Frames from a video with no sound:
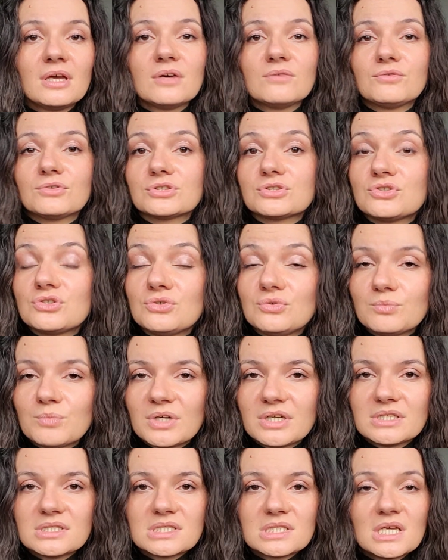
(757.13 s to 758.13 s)
for 2
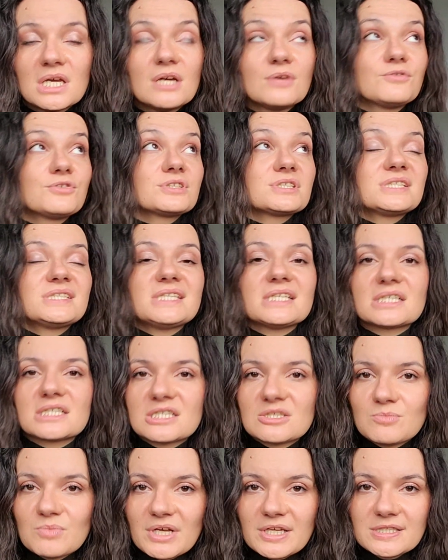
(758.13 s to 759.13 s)
months, for
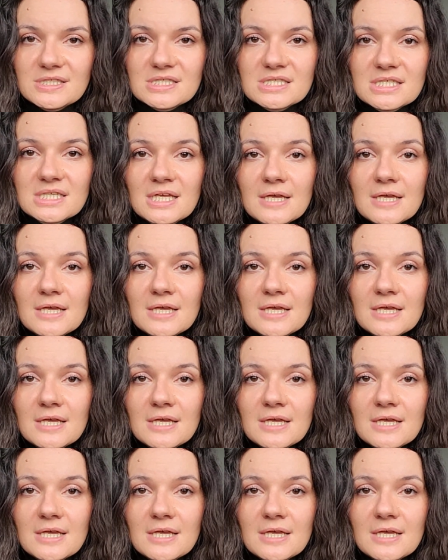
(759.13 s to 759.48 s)
6 months.